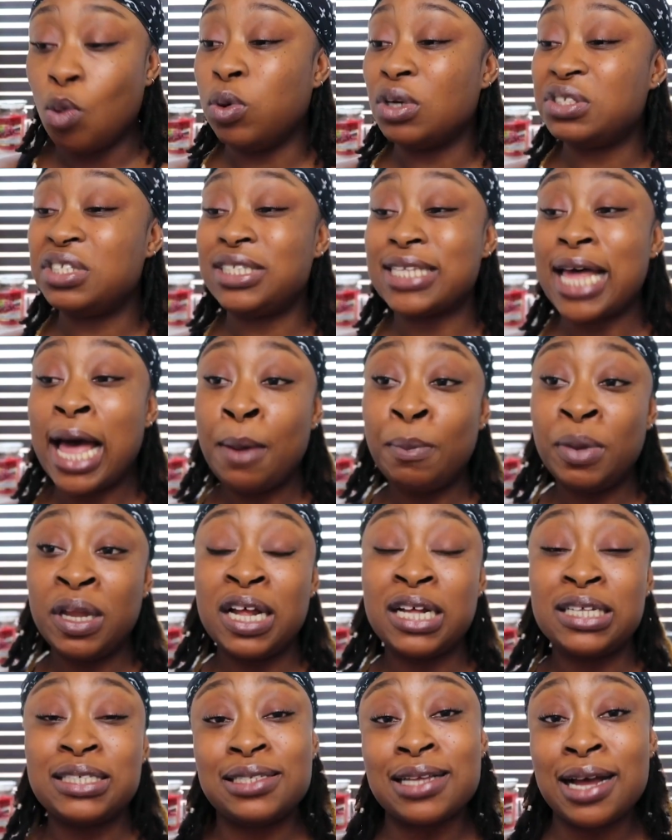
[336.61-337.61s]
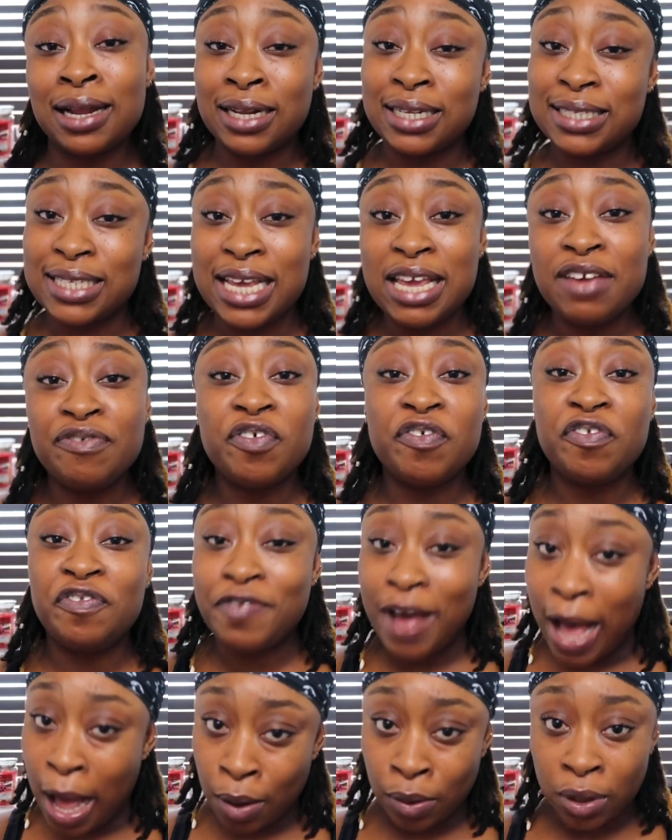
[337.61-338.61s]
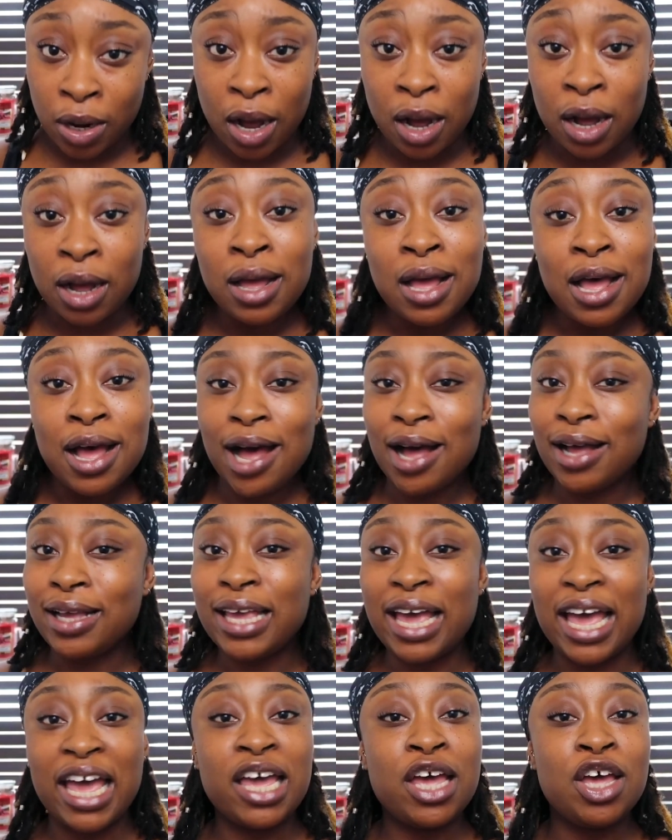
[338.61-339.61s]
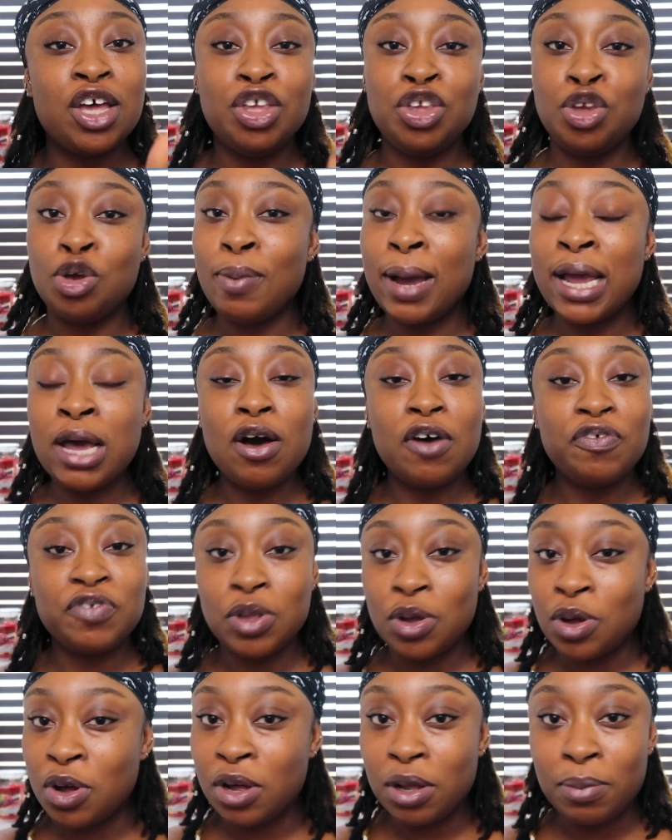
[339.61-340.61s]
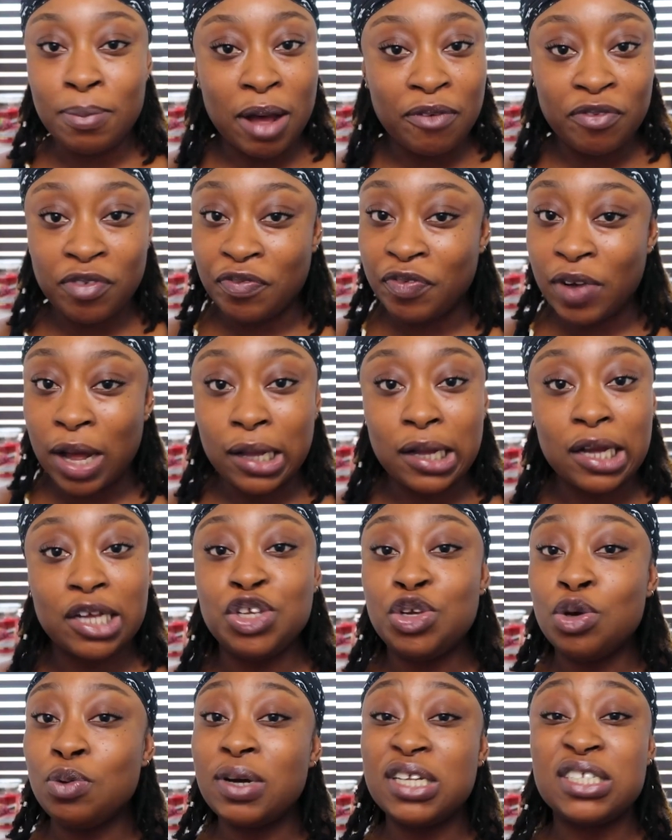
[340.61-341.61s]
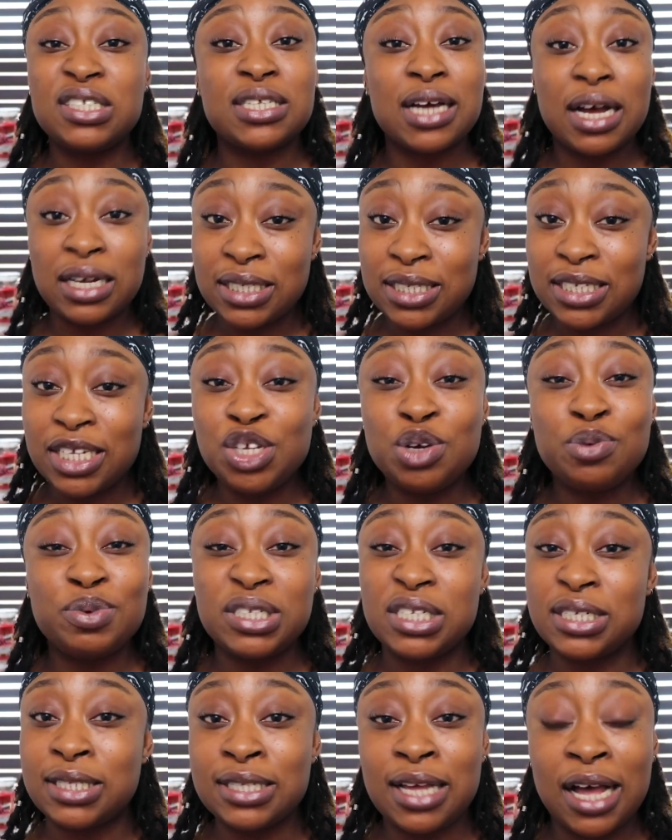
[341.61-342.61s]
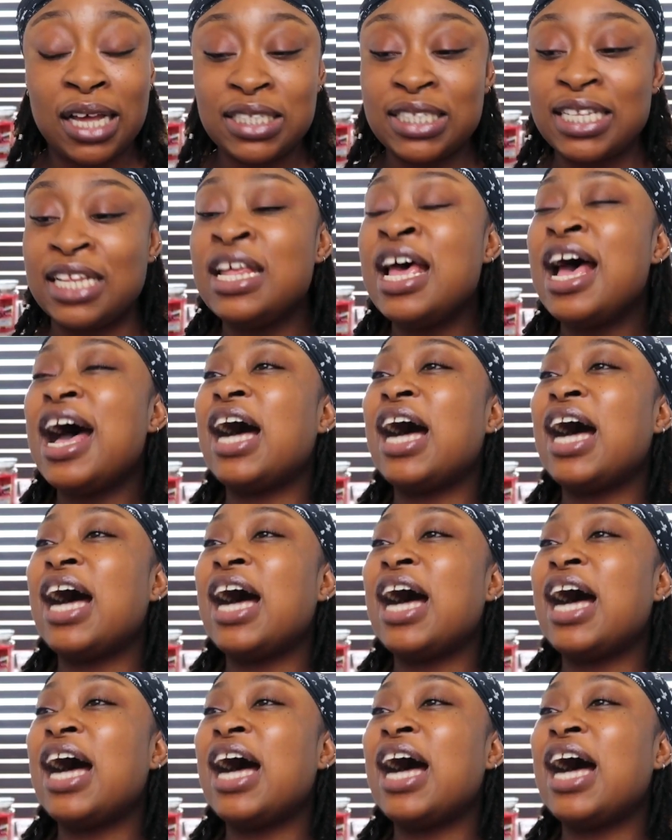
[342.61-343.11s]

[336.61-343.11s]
What Simon has done is even fouler, okay? You ain't off the hook, motherfucker. You were dusty. You were disgusting.